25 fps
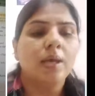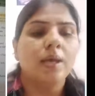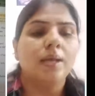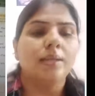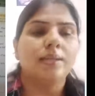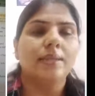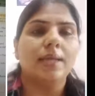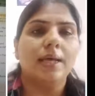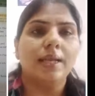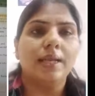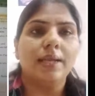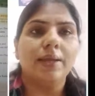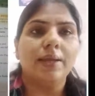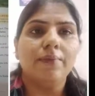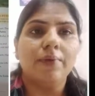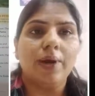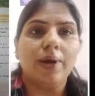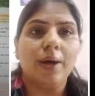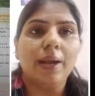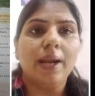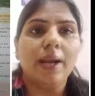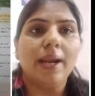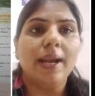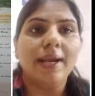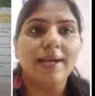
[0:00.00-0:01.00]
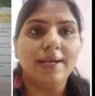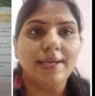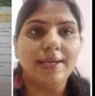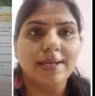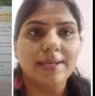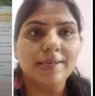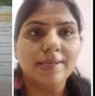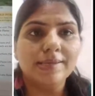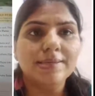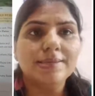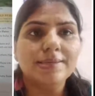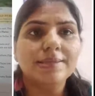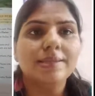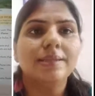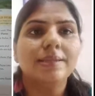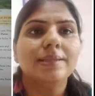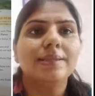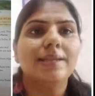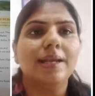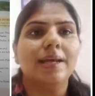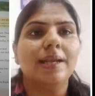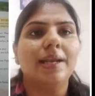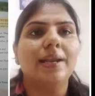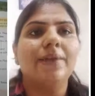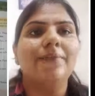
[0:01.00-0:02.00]
the river Indus,
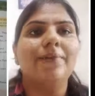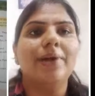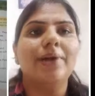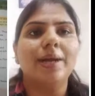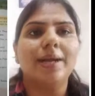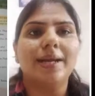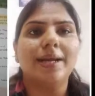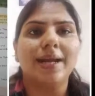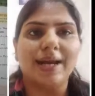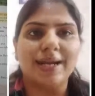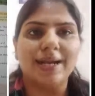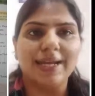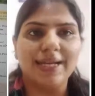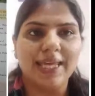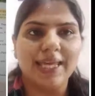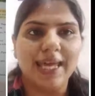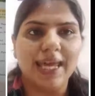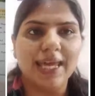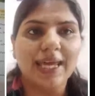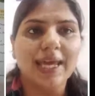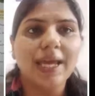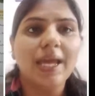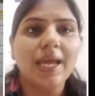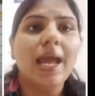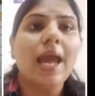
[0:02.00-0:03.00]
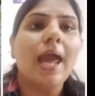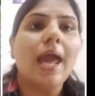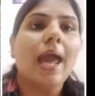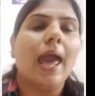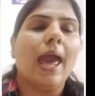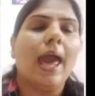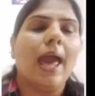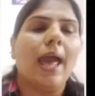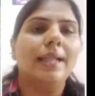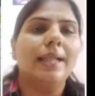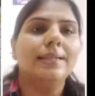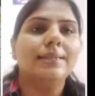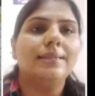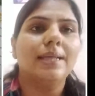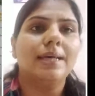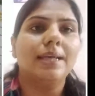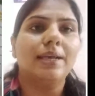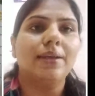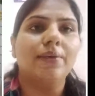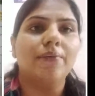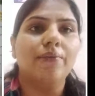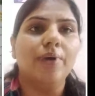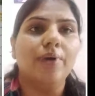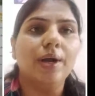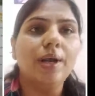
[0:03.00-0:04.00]
the river Ganga and the
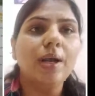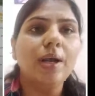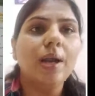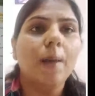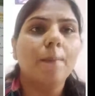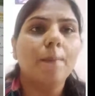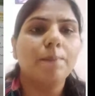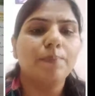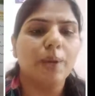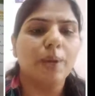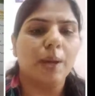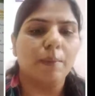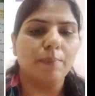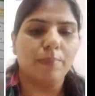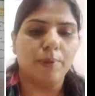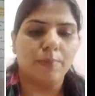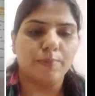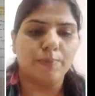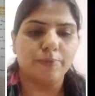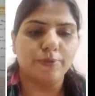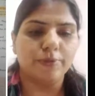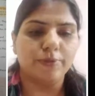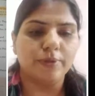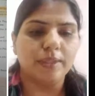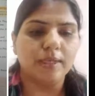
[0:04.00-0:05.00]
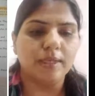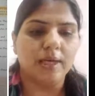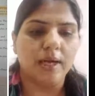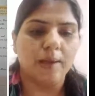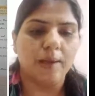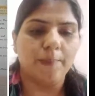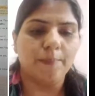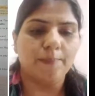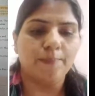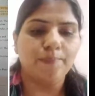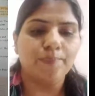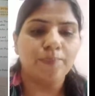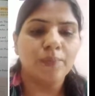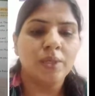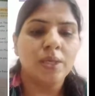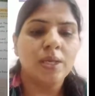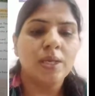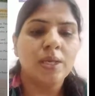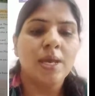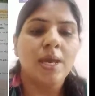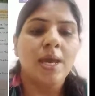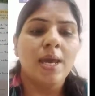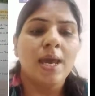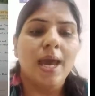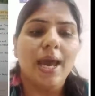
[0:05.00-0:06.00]
river Brahmaputra.
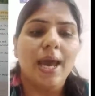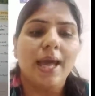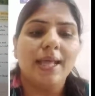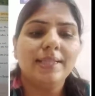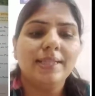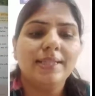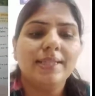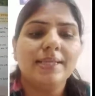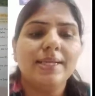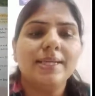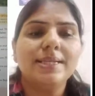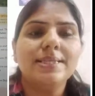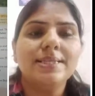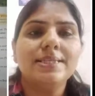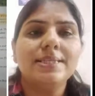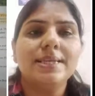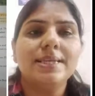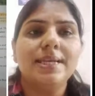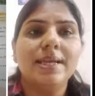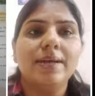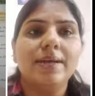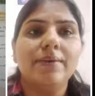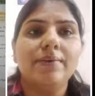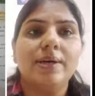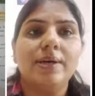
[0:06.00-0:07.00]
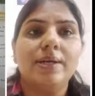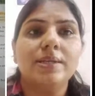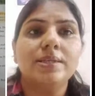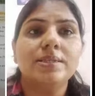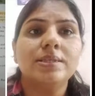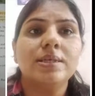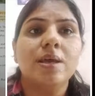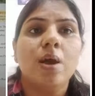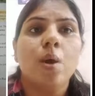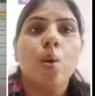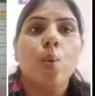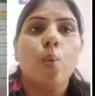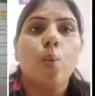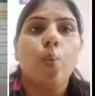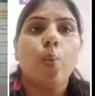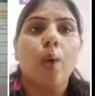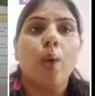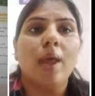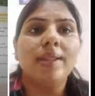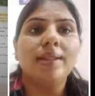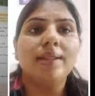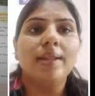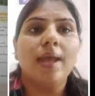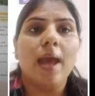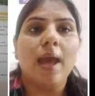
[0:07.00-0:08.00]
And these rivers,
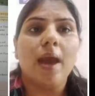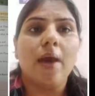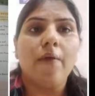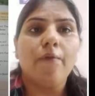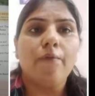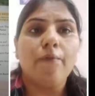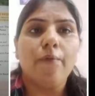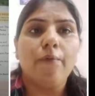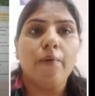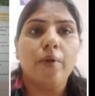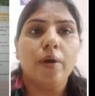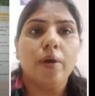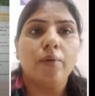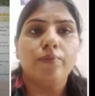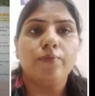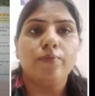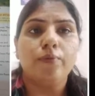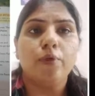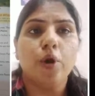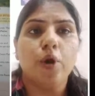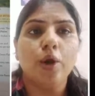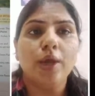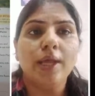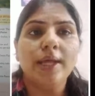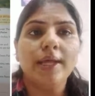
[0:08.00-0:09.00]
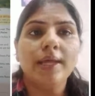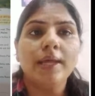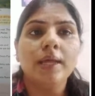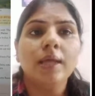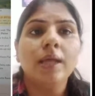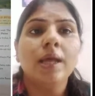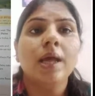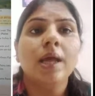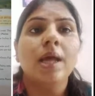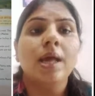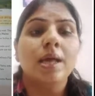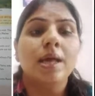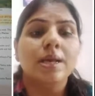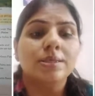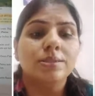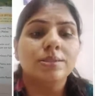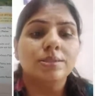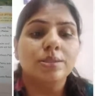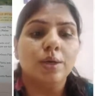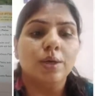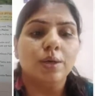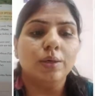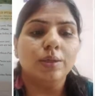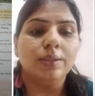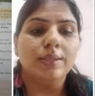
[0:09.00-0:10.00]
when they are flowing,
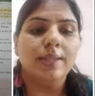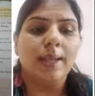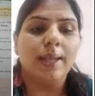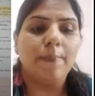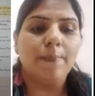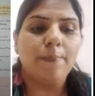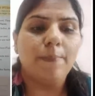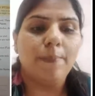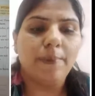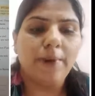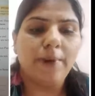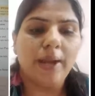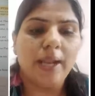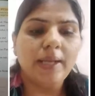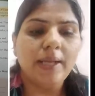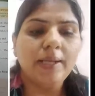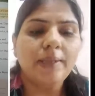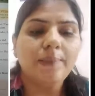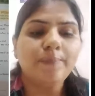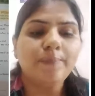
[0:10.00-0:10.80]
so they bring